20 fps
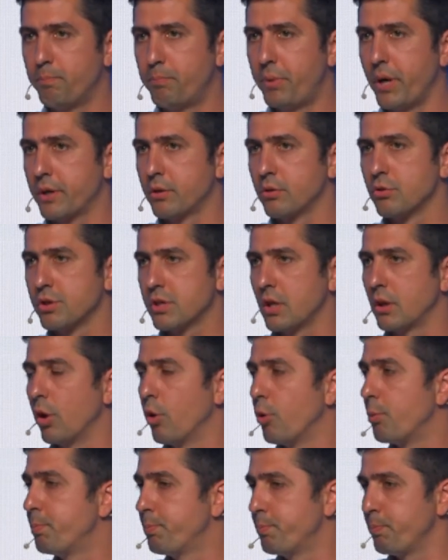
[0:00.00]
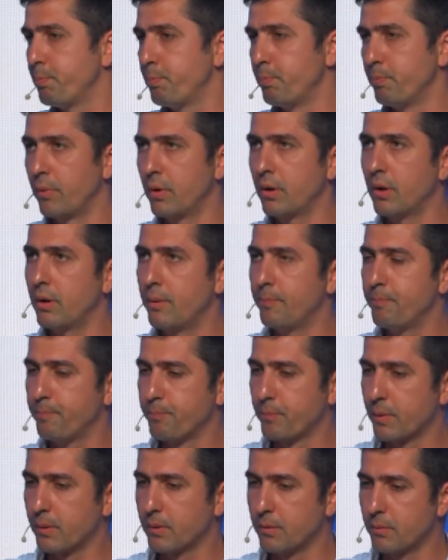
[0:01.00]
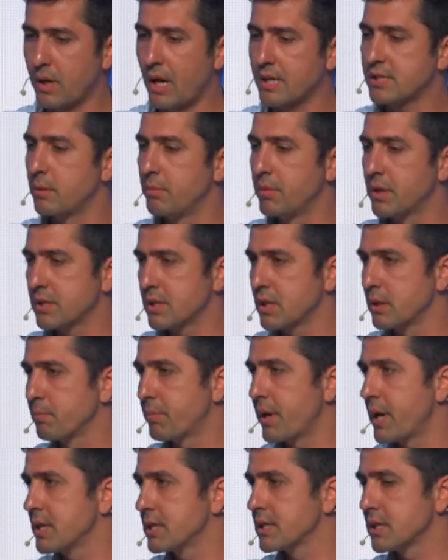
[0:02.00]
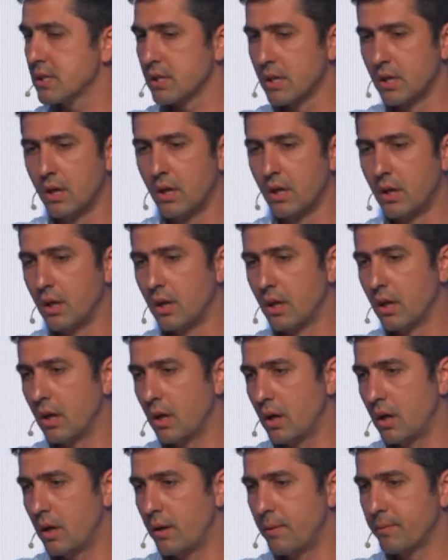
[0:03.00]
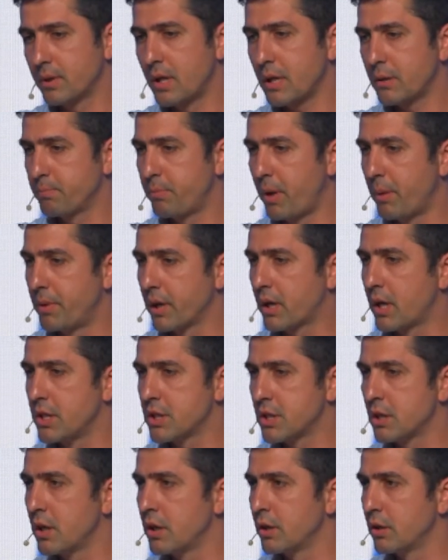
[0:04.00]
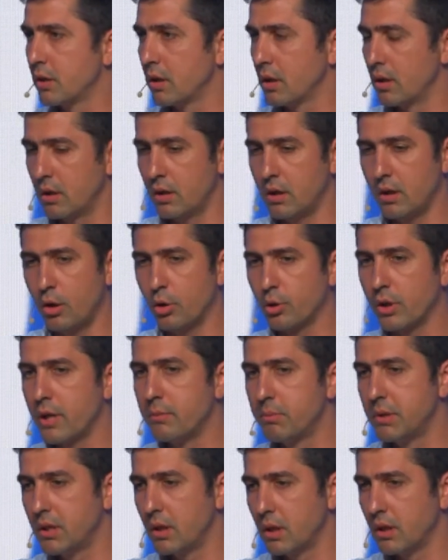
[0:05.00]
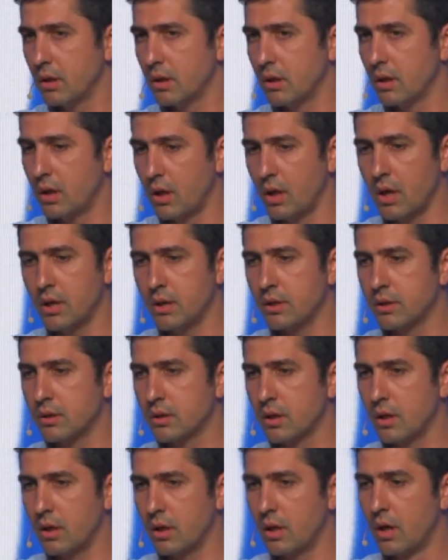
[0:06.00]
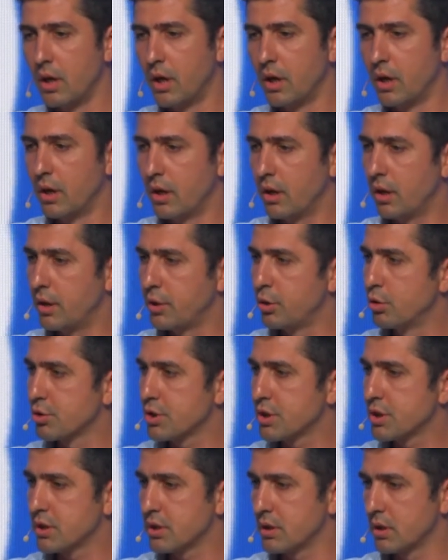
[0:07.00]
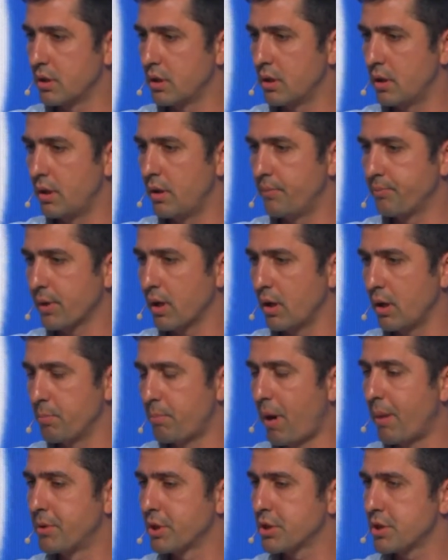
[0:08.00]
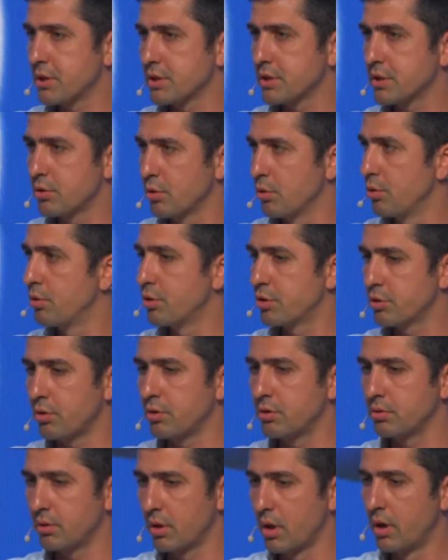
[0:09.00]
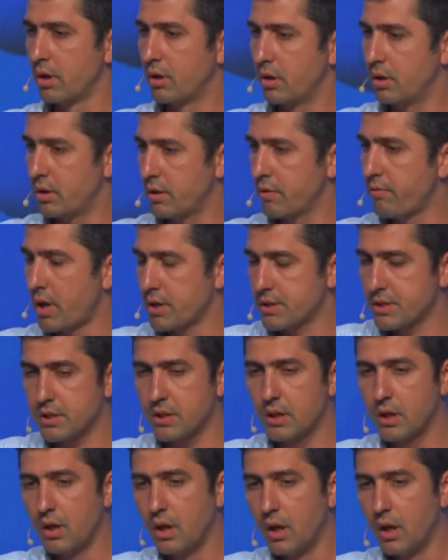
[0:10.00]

PR News allow customers and brands get publication in online media and news publishers to return rewards.